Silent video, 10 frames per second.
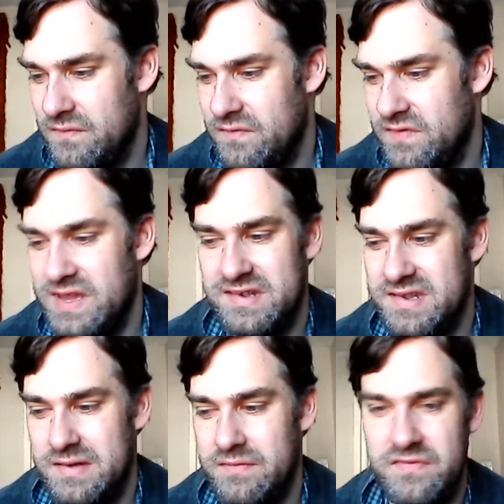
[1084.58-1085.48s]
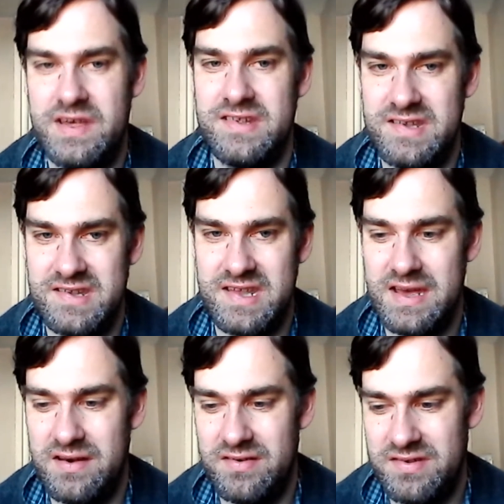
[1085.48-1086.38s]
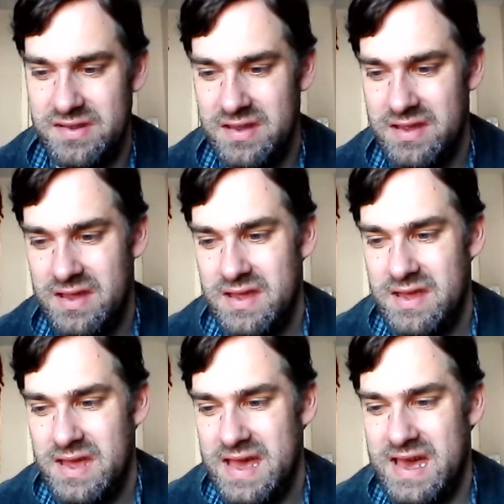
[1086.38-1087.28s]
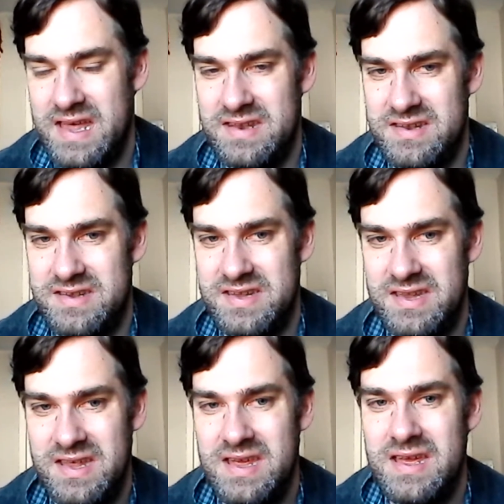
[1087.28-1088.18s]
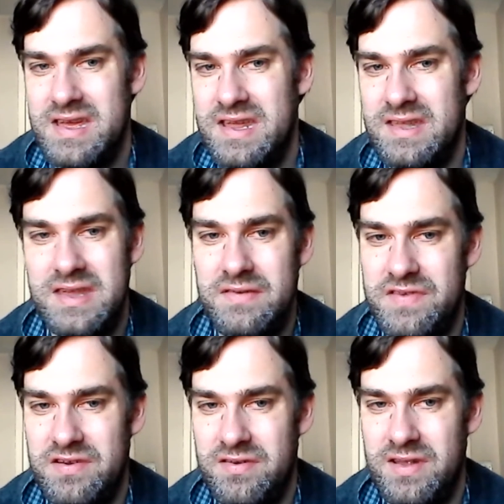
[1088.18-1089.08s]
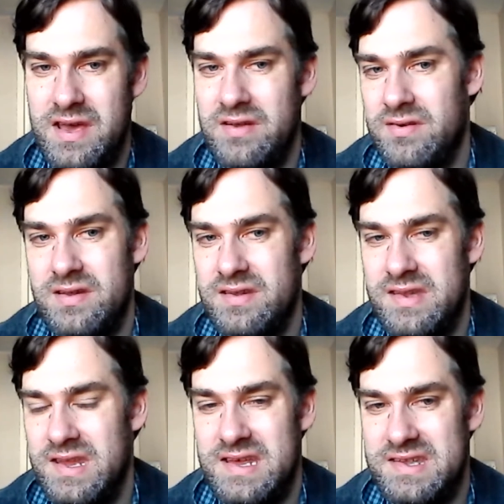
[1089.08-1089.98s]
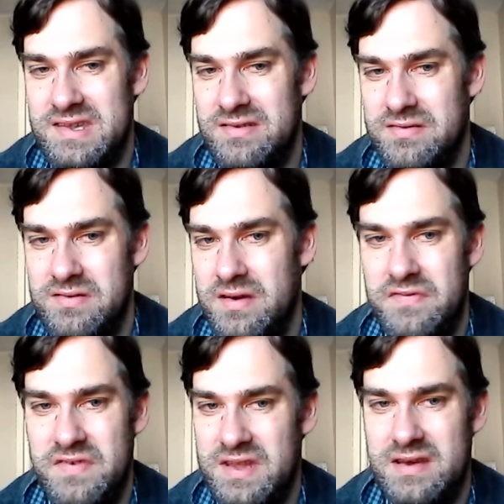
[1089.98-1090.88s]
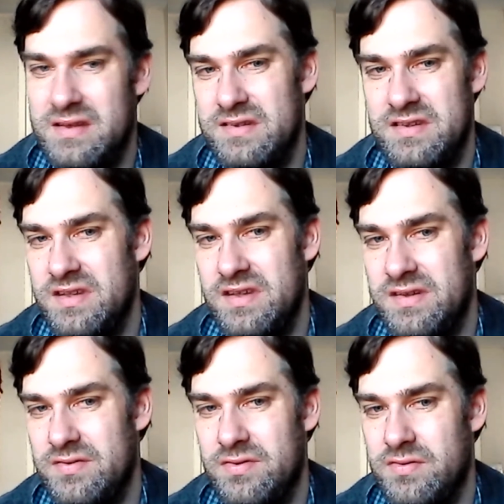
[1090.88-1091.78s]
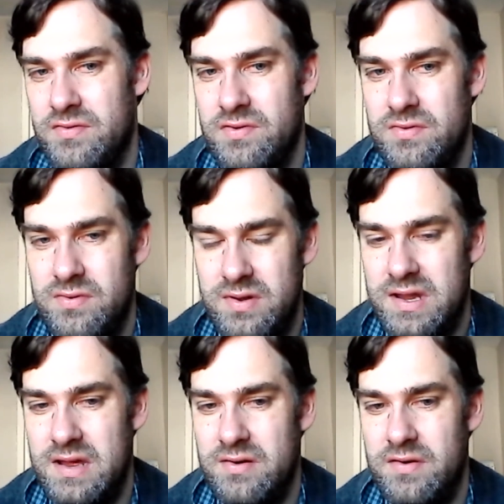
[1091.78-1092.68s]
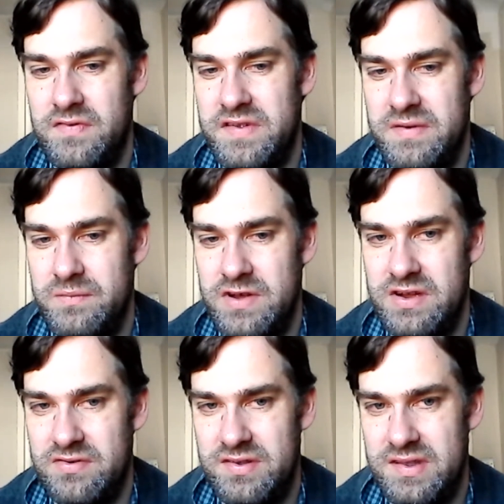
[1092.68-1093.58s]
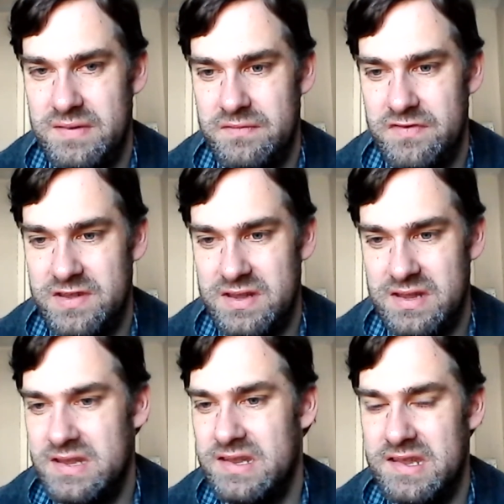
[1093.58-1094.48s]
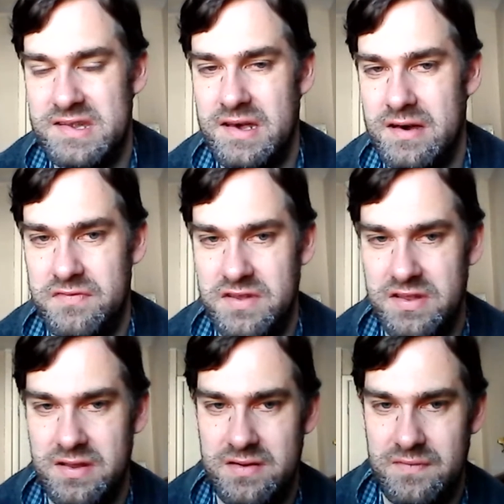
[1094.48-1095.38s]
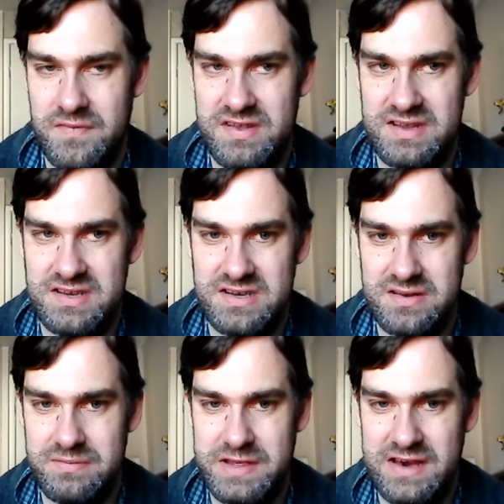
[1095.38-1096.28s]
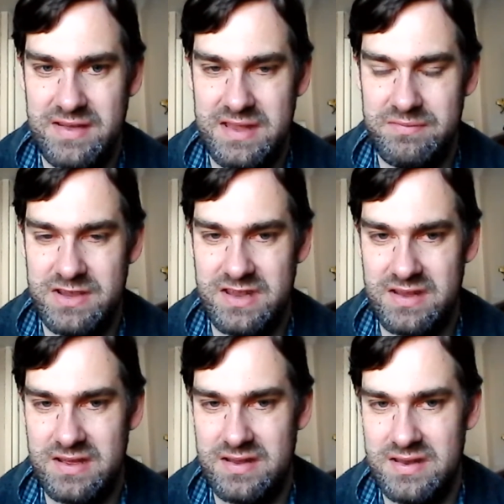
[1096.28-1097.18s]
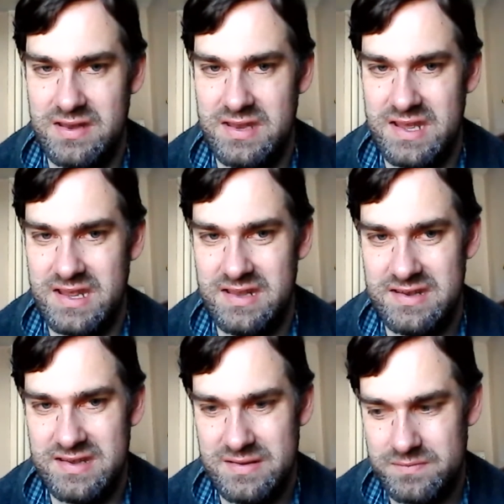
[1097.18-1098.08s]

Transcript: Fez's house, and he leaves her alone because he has to, I think, answer the door or go off somewhere or something. It's after the conversation about him and the gun and Nate.